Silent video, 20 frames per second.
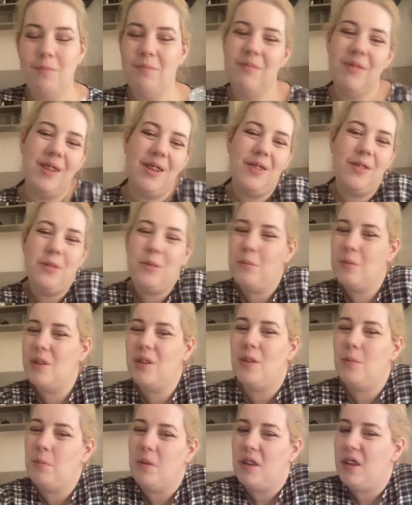It's not one
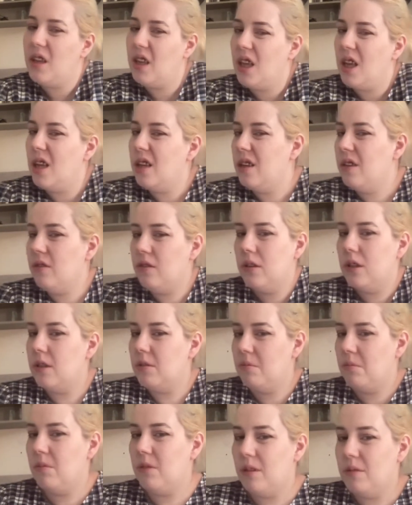I'd buy again if I
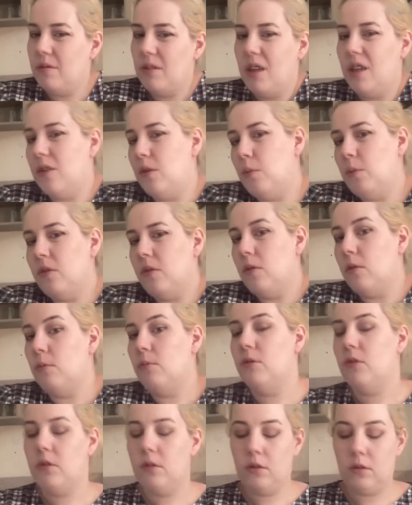had other
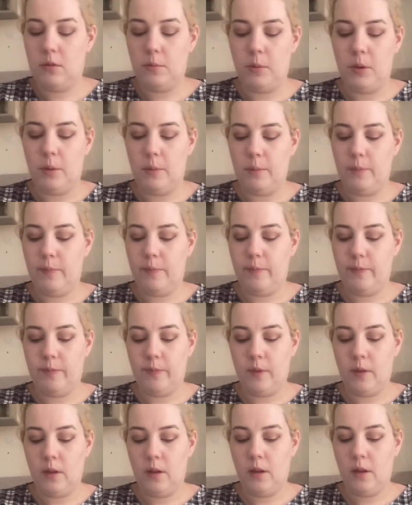options, but
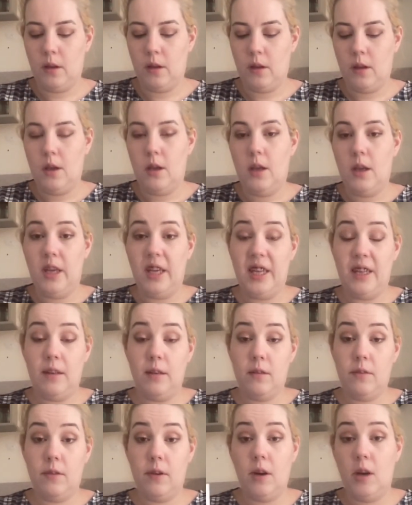
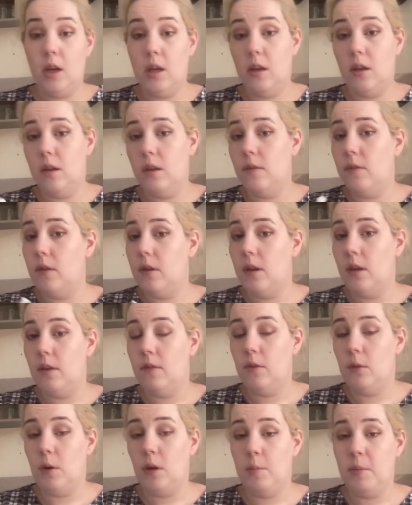It's very good for
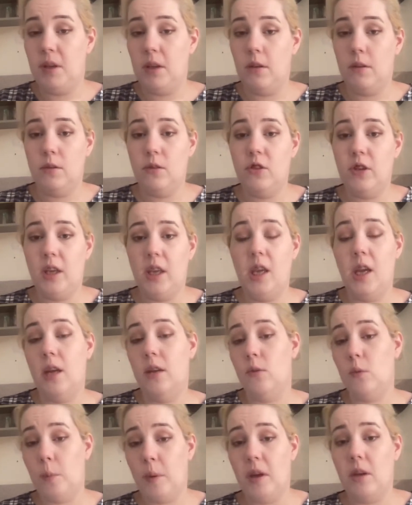if you're like me and you've got shaky
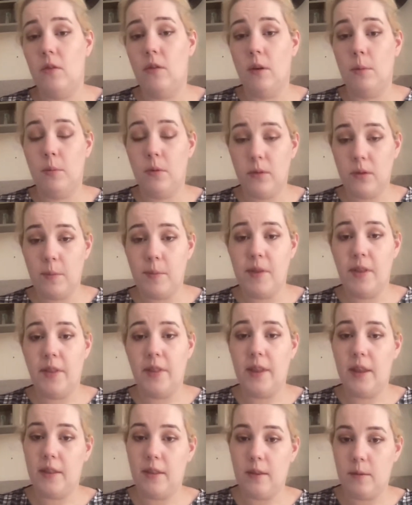hands or bad grip or something
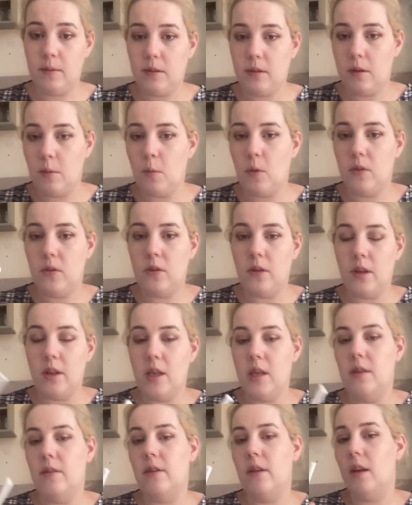like that. Some ones like
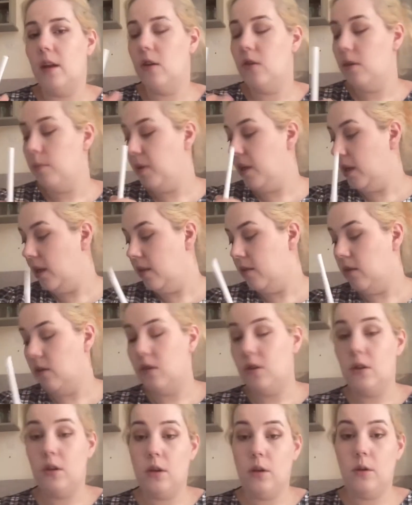these can actually be easier
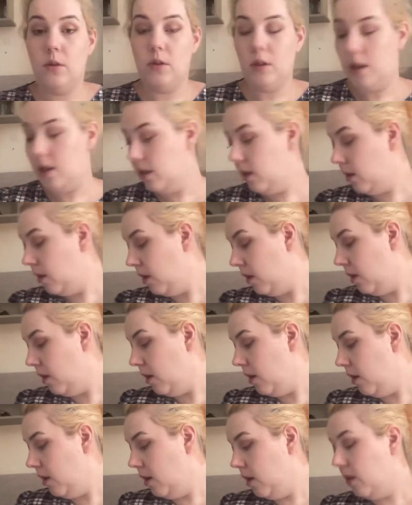to use than
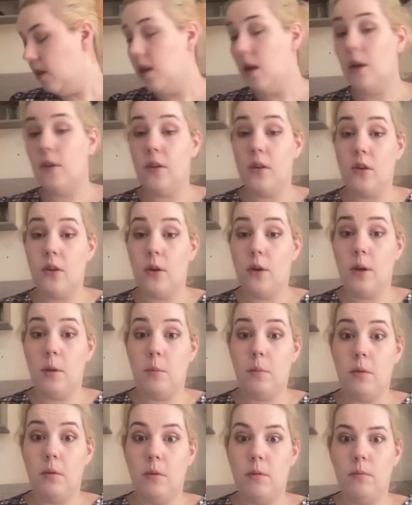the other type,
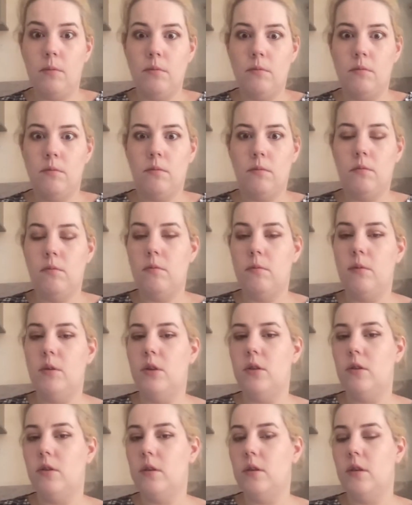
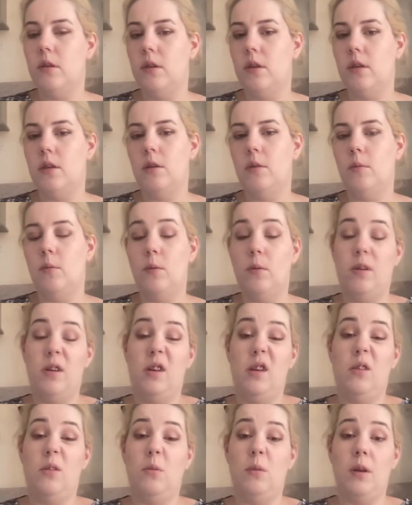which you can end up any
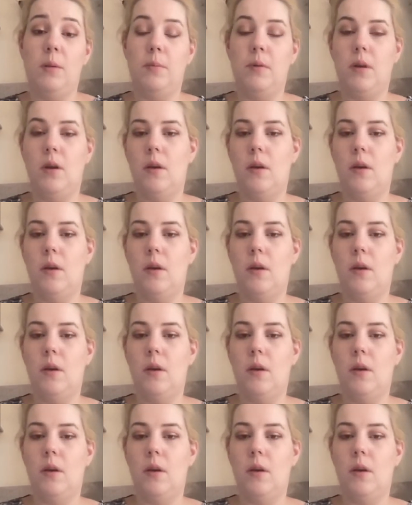other way, but